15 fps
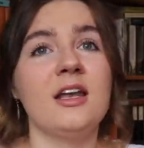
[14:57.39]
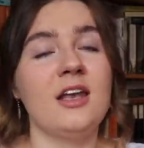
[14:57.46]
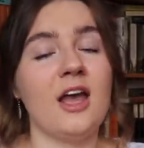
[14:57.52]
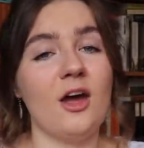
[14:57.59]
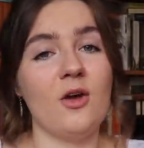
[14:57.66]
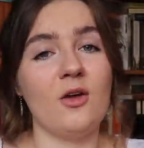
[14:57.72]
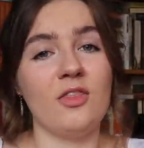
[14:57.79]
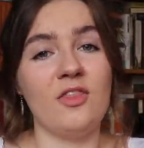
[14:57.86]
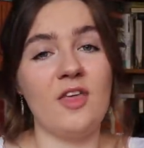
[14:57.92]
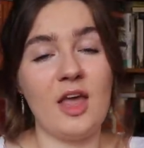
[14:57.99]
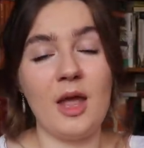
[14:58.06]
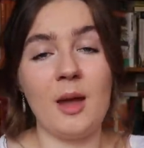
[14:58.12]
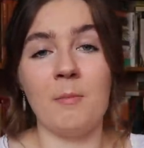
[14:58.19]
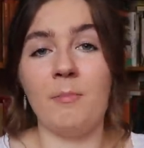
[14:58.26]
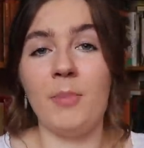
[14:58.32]
Now,
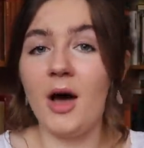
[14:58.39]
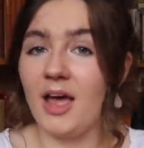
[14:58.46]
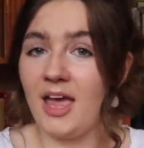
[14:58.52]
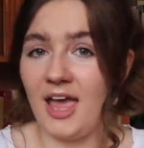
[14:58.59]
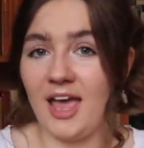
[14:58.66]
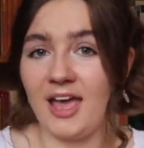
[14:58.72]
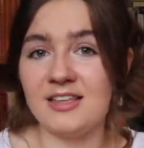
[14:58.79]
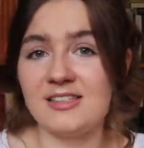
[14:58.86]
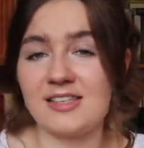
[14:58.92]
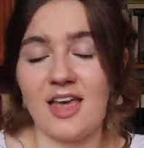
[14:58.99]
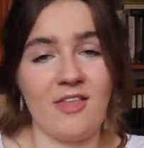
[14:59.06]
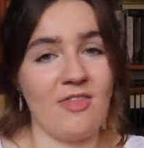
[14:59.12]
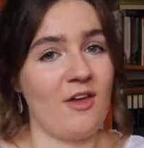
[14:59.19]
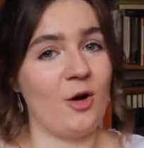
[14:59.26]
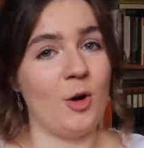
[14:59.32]
they butt heads
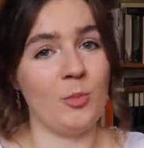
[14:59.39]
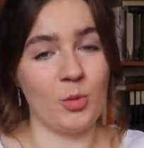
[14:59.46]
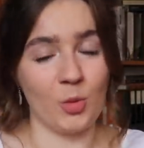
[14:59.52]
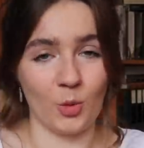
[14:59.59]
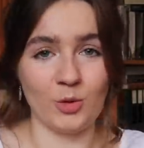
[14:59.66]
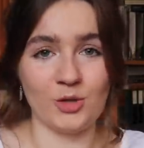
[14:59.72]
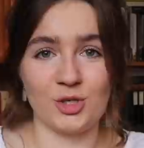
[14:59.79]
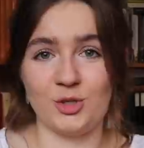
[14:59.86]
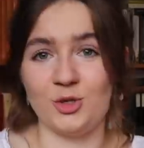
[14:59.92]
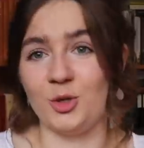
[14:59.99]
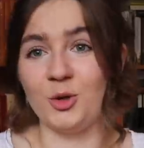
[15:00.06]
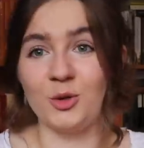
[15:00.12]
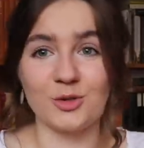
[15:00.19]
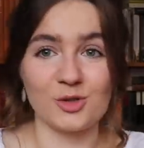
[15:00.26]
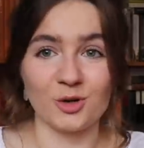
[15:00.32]
in their approach
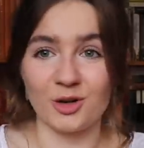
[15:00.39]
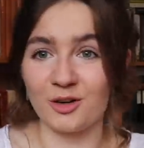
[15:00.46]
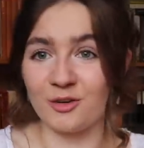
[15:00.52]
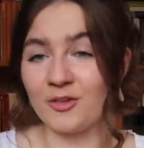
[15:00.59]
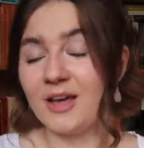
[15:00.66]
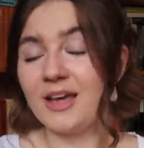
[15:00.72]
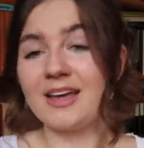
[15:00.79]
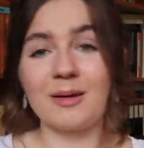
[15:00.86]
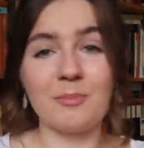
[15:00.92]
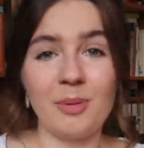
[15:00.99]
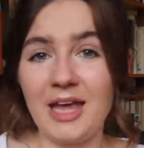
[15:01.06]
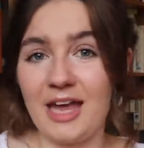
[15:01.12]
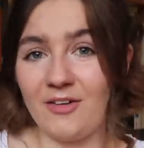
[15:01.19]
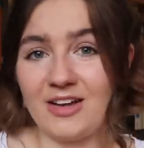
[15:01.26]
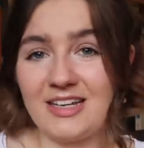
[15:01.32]
to sort of
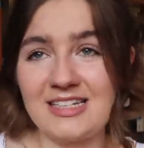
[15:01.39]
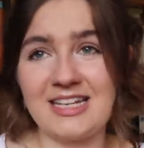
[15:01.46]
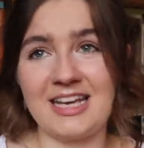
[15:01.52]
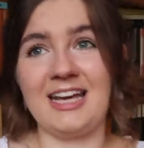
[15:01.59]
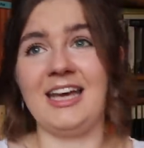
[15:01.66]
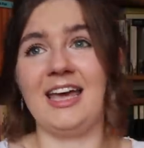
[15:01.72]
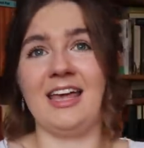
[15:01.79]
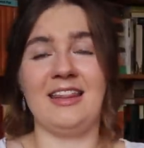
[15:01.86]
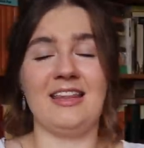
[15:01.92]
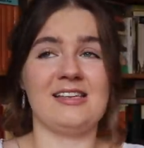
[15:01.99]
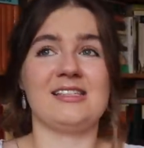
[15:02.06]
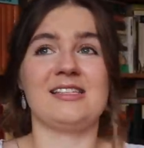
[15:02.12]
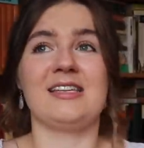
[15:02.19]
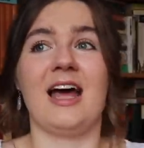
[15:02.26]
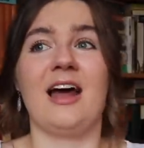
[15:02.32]
parenting in
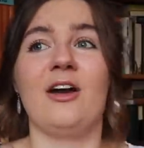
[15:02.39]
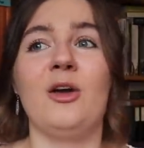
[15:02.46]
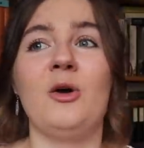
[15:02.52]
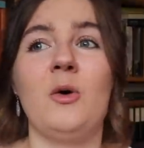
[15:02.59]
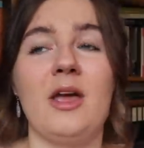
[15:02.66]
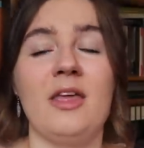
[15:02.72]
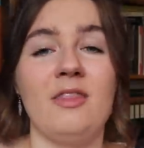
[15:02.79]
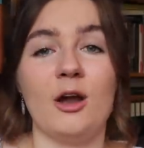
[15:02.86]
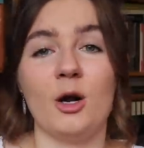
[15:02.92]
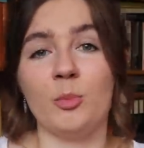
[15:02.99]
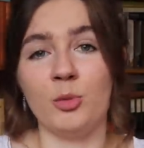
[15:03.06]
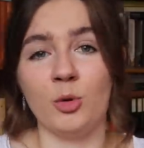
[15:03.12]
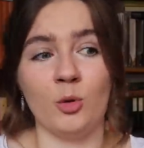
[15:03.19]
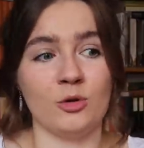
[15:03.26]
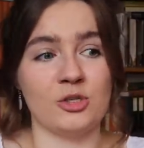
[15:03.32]
this scenario, in their
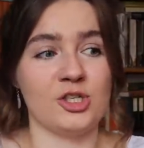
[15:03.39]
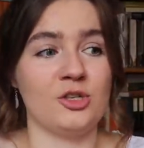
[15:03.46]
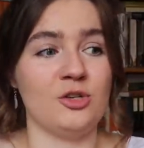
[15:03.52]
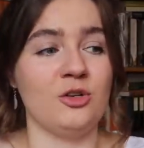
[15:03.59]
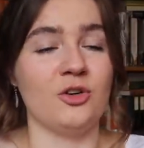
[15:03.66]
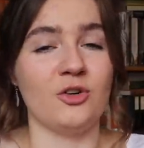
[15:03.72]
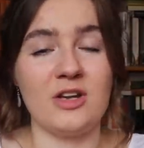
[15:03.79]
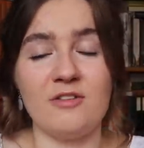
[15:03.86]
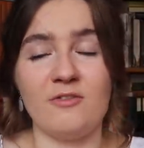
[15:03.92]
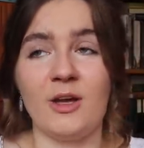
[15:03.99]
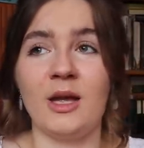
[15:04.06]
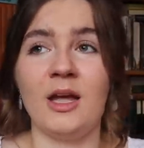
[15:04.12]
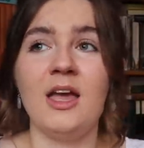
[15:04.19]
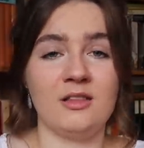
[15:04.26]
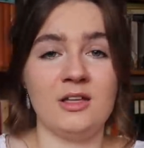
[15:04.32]
approach to grieving.